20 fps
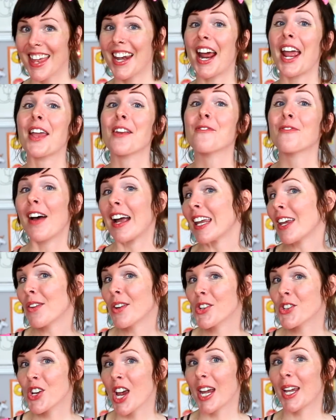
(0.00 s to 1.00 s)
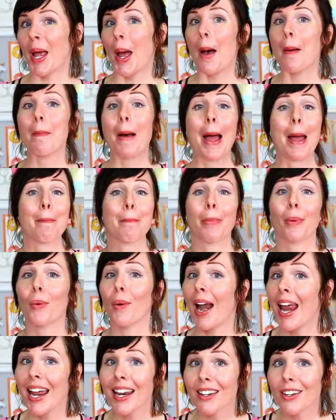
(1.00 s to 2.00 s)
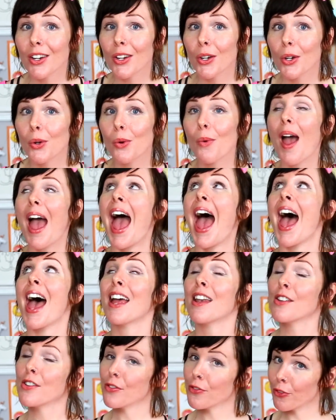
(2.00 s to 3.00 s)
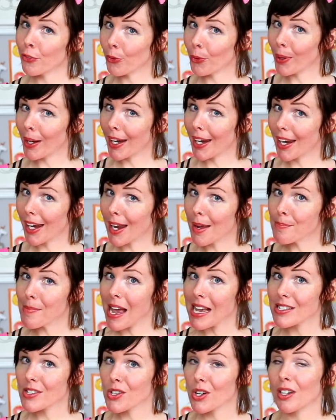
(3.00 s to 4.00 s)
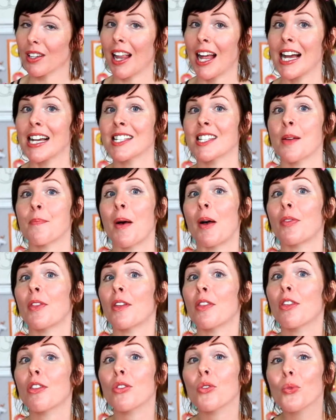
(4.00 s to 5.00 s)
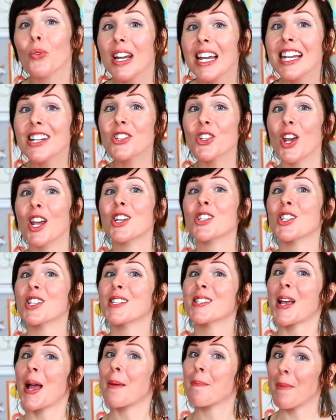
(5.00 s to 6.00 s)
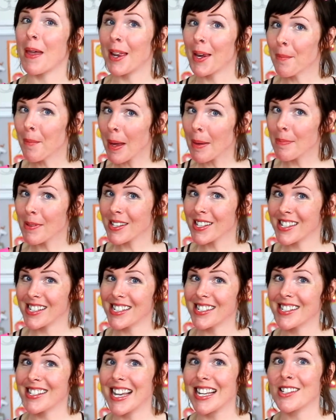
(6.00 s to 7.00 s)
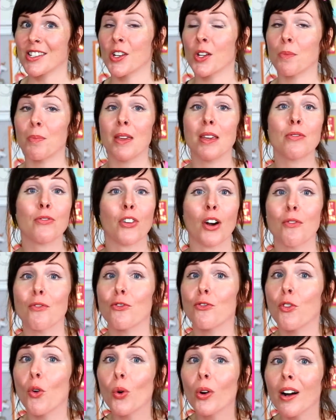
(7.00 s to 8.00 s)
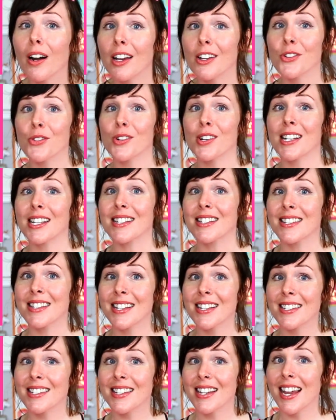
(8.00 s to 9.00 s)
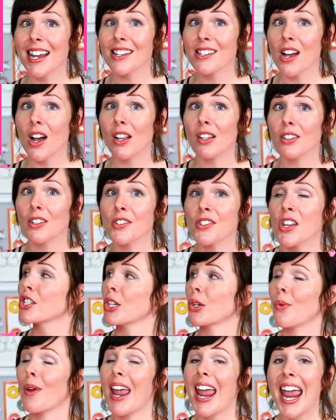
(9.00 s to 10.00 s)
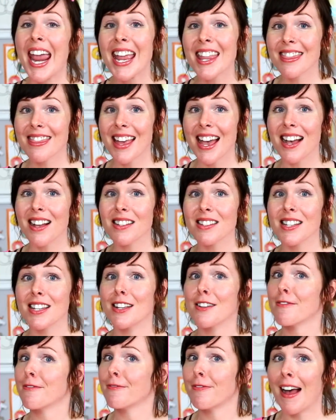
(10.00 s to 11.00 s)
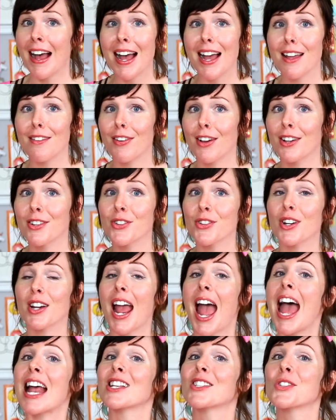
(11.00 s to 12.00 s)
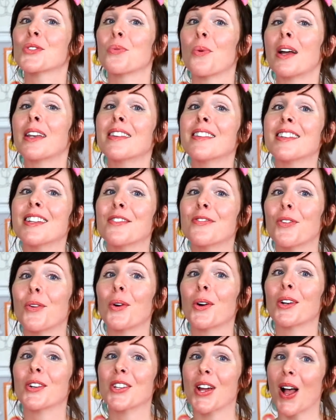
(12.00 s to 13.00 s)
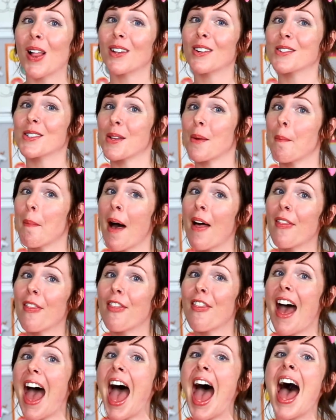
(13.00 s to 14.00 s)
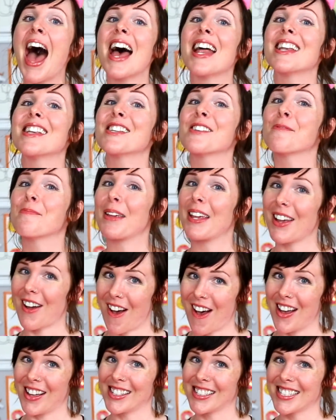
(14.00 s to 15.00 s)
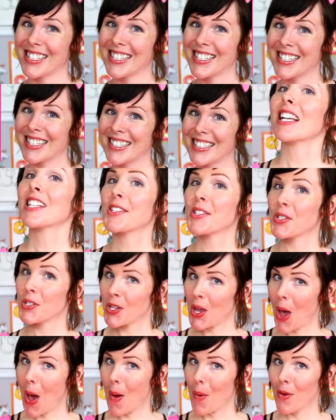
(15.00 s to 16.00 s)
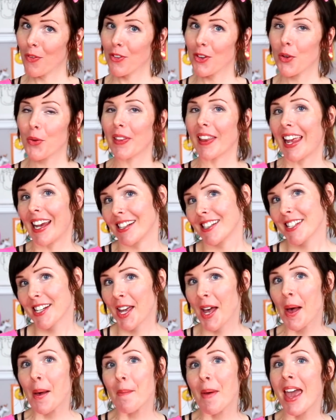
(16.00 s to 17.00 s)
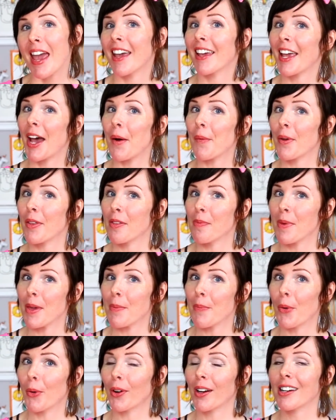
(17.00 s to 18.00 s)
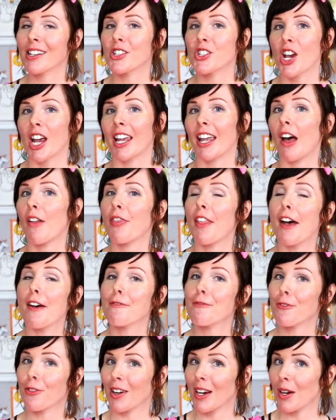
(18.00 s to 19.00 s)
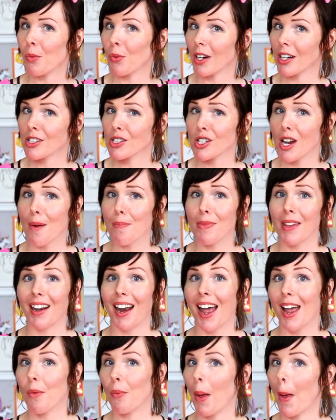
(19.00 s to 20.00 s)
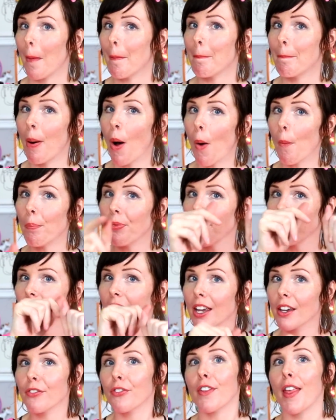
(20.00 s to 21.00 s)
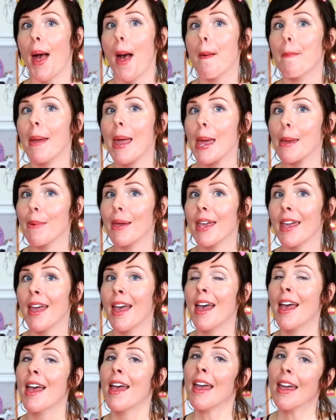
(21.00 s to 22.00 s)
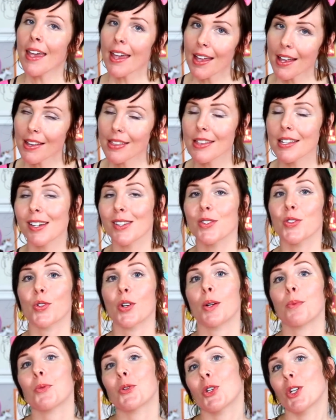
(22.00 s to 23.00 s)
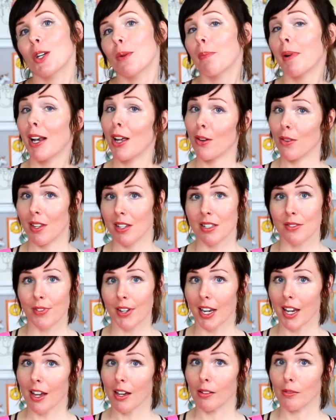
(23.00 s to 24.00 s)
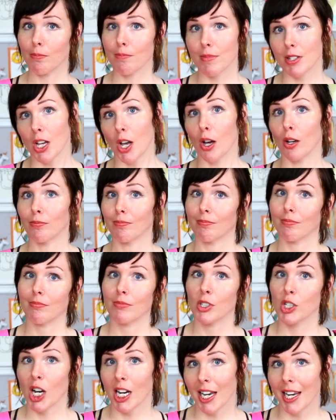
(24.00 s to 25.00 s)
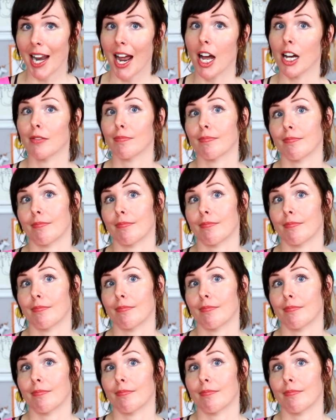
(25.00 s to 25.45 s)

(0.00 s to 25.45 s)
then I invite you to check out my brand new and free masterclass about the 3 changes I made in my business that took me from $468 to $8,524 a month and beyond. So if you would like to come hang out with me more and check out that free workshop, then I will pop the link for that baby in the description below this video. So check it out